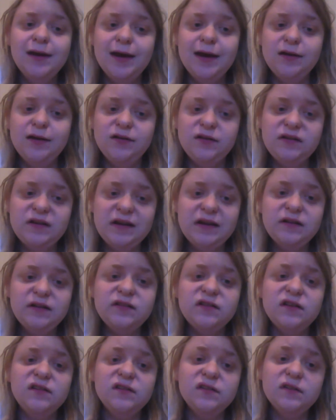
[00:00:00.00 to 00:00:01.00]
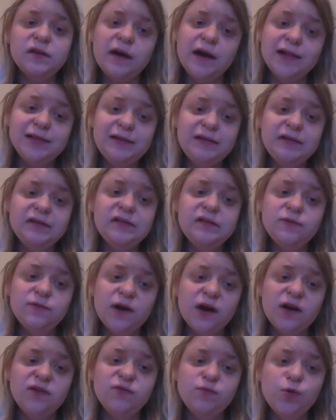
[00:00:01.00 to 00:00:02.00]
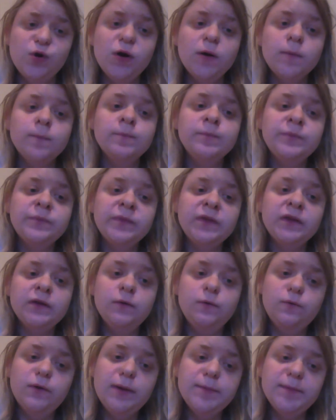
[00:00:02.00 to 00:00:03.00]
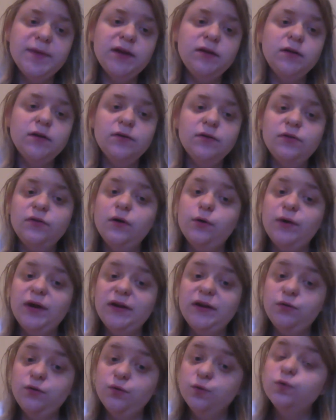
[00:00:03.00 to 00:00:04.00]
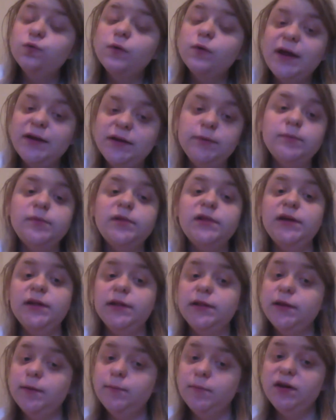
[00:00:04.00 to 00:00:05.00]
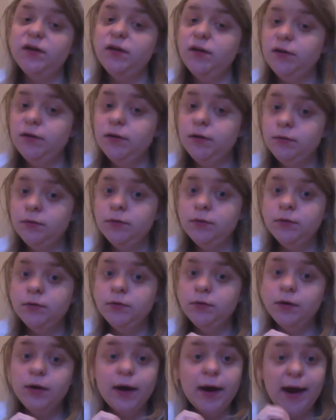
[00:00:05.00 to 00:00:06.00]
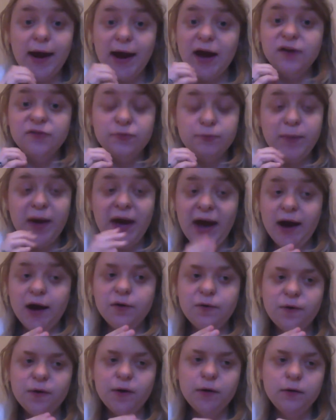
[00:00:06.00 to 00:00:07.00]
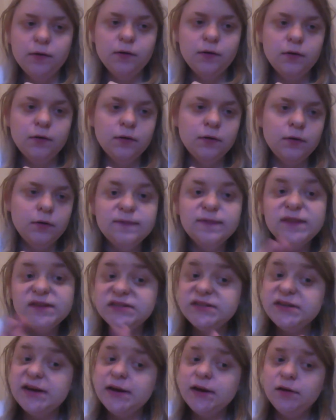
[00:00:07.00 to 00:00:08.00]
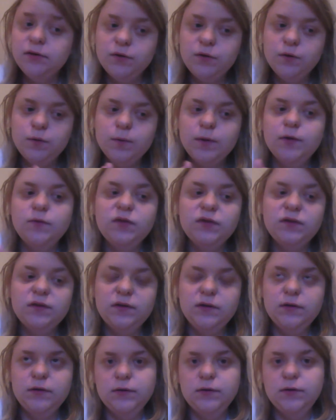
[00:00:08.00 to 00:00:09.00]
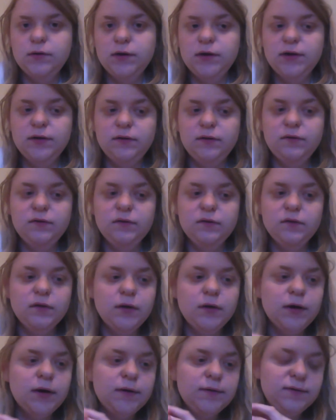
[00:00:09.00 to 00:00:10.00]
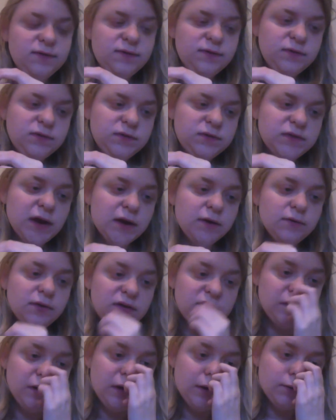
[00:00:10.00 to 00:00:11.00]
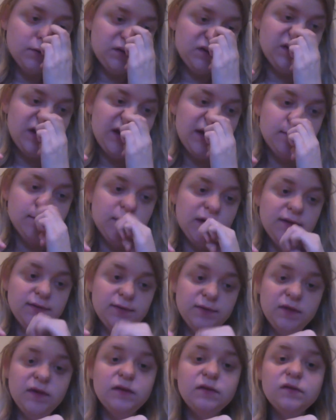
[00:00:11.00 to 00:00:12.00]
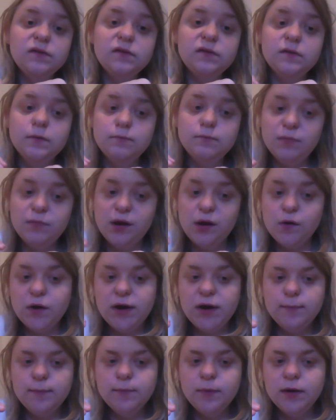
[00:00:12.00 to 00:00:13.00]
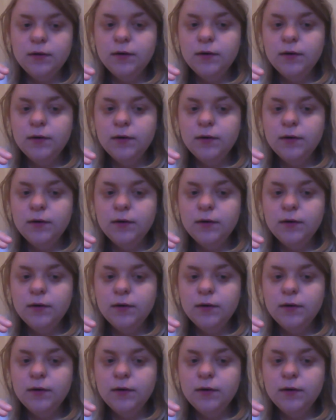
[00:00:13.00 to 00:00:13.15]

and changes at least 5 more. Women, though incredibly limited, have power. The second quote is, "There is no shame in this, Miriam."